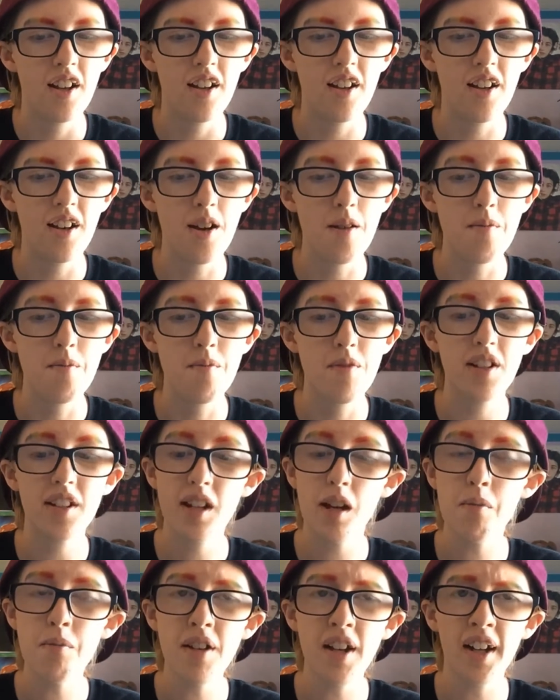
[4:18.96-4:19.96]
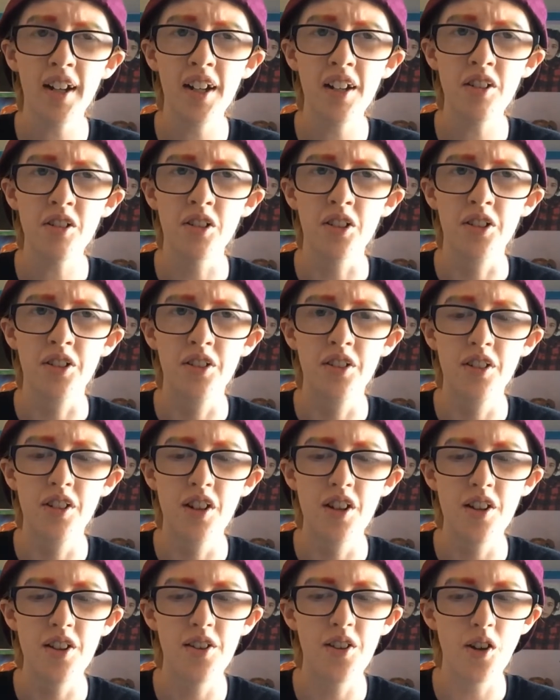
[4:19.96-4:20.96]
It kept me hanging on,
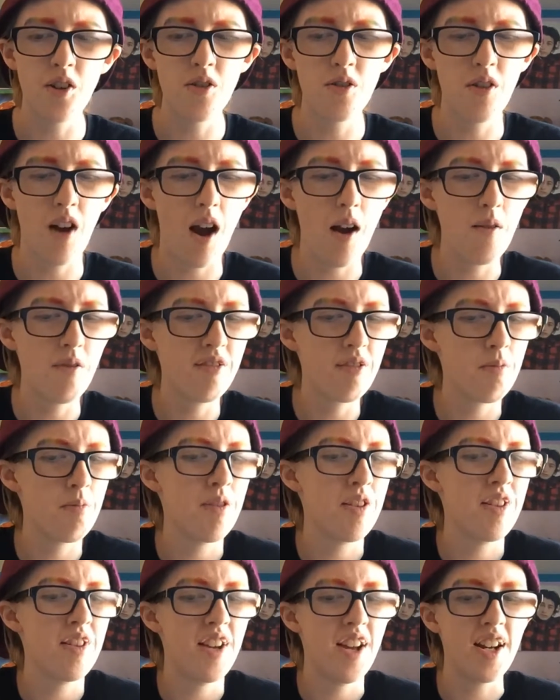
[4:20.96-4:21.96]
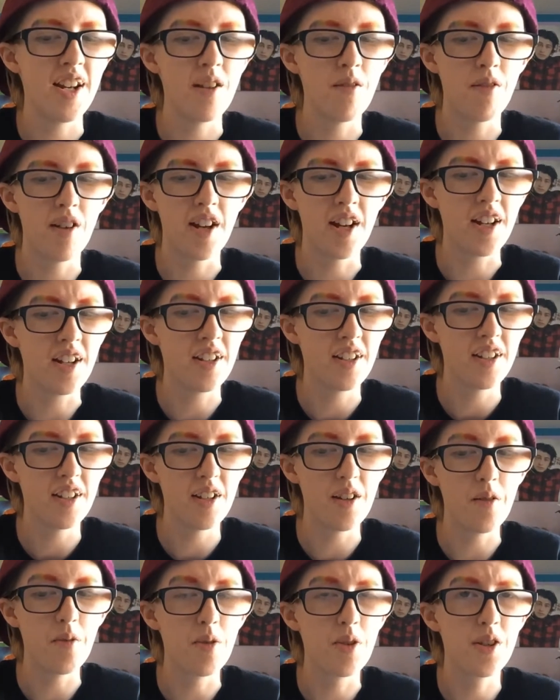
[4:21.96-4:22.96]
though I would have been anyway.
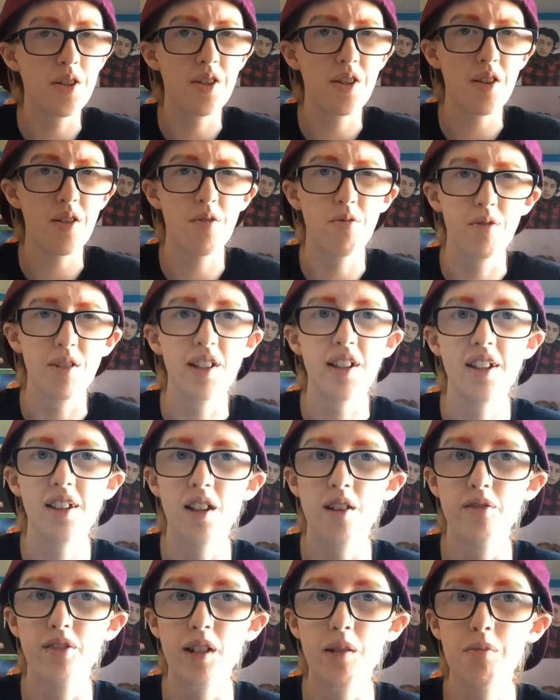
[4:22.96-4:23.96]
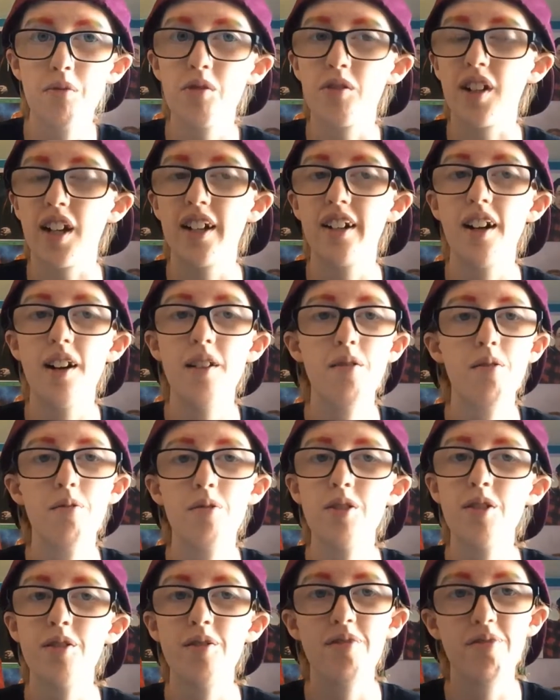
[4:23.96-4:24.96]
It was a really lovely book, and I
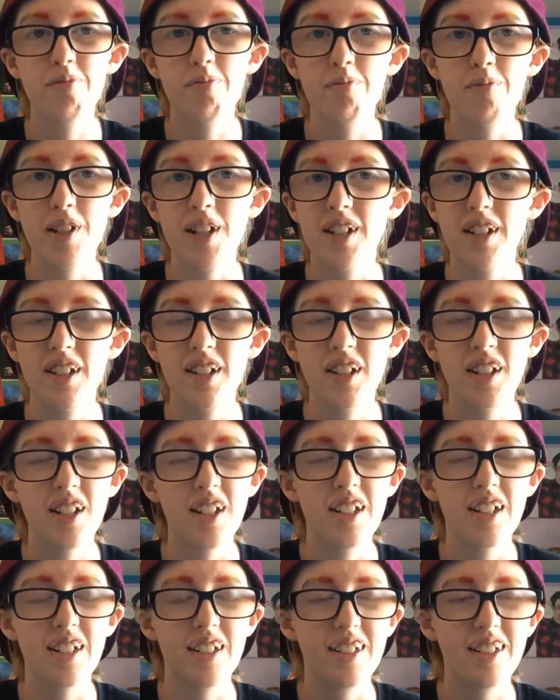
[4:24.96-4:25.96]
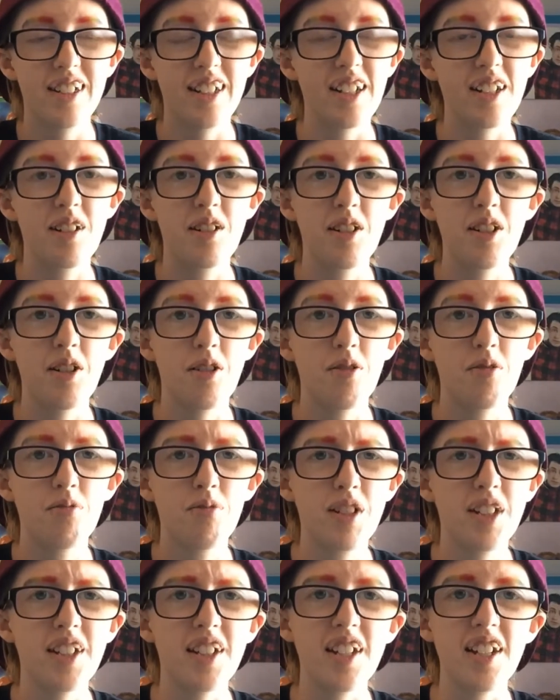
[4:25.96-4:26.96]
would have been, like, you know,
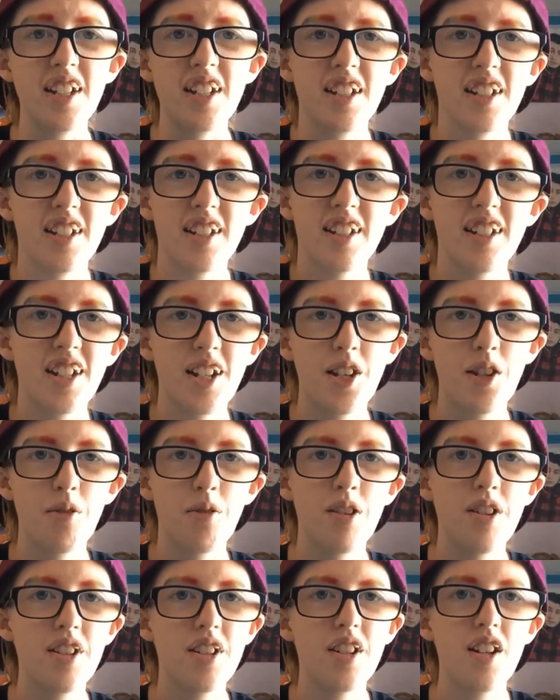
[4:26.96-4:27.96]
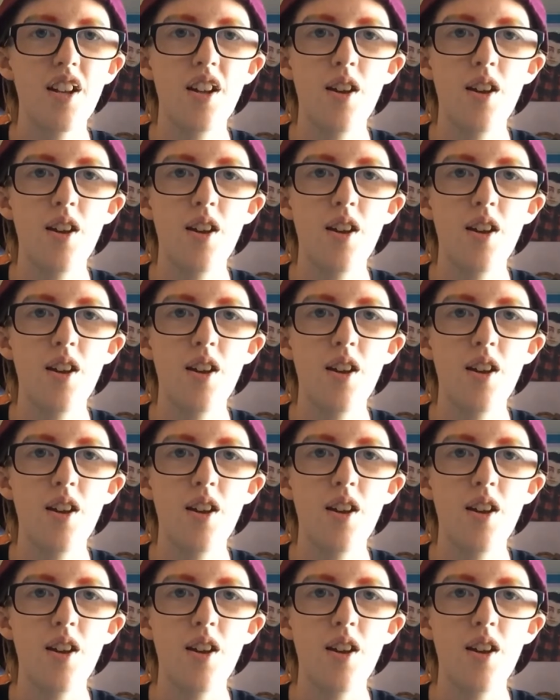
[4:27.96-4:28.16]
really into it.